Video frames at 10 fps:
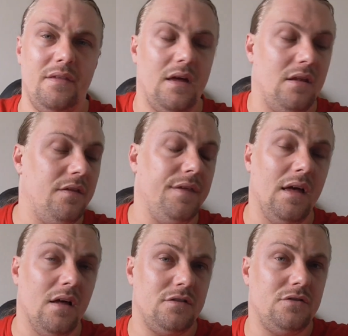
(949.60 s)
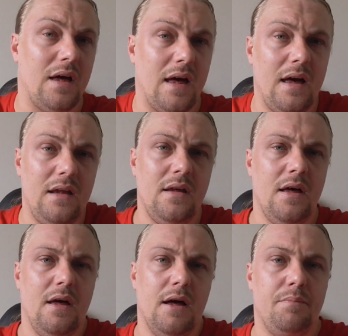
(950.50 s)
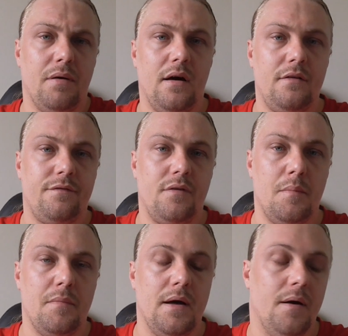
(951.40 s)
anything else to add apart from